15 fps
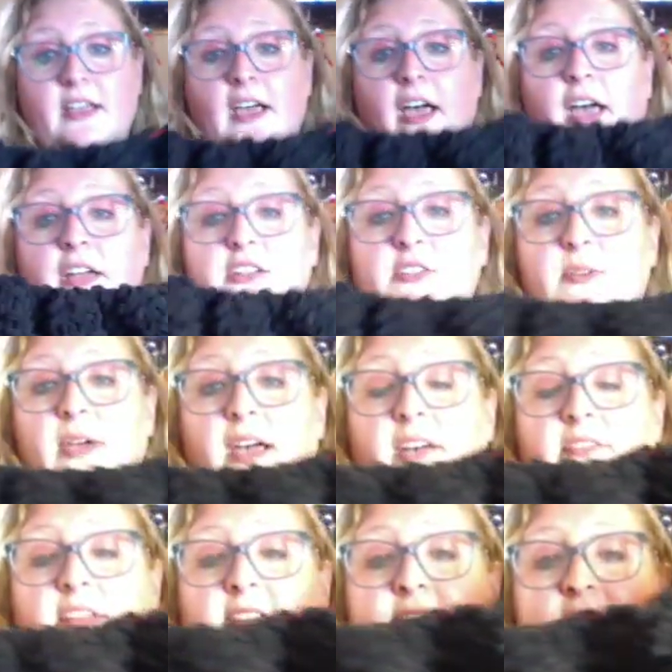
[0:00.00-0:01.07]
I do have
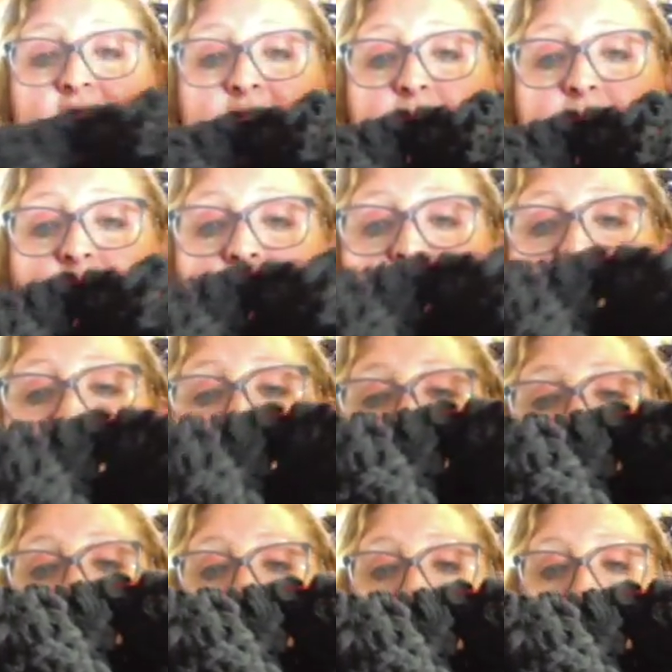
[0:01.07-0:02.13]
that stitch marker is a
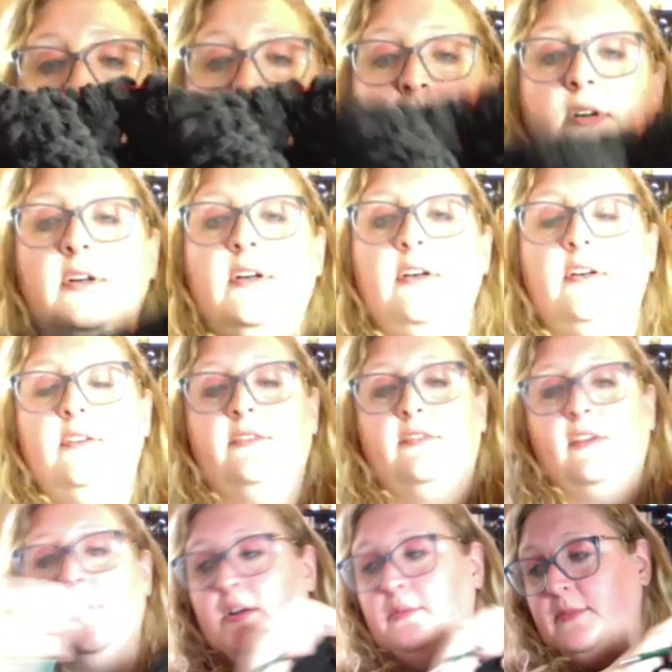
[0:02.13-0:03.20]
cow
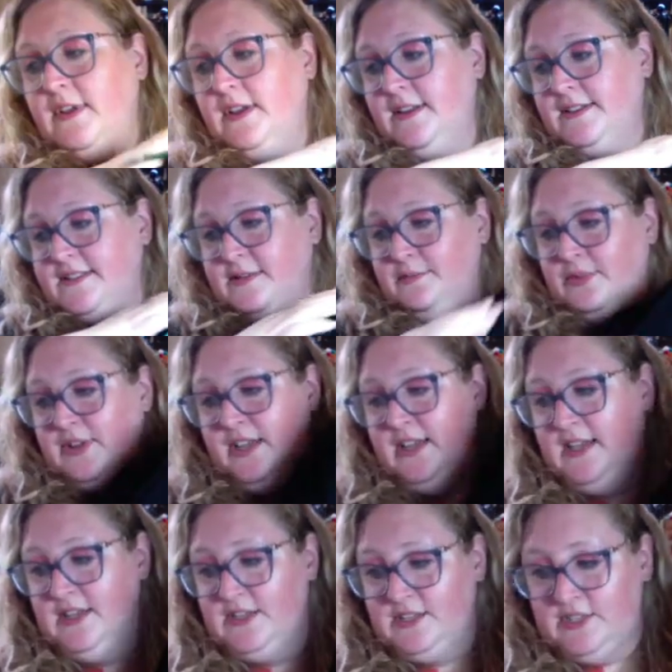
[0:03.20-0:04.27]
from
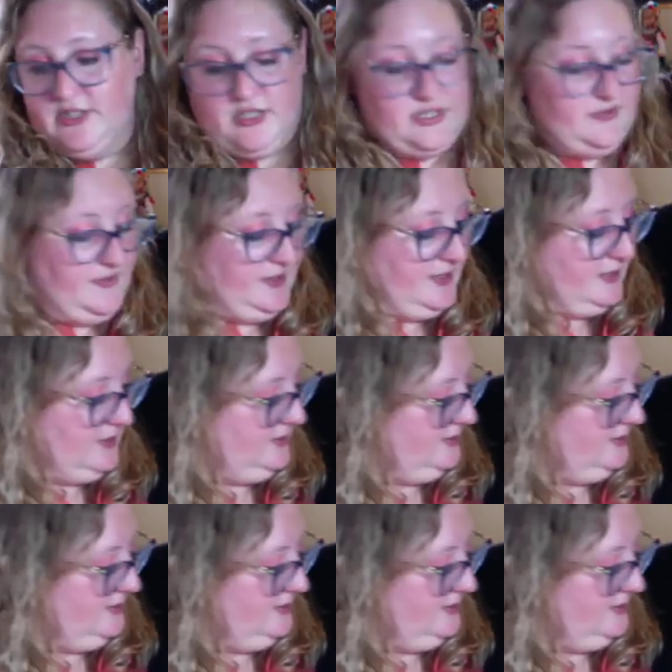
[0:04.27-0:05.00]
Simply Serving.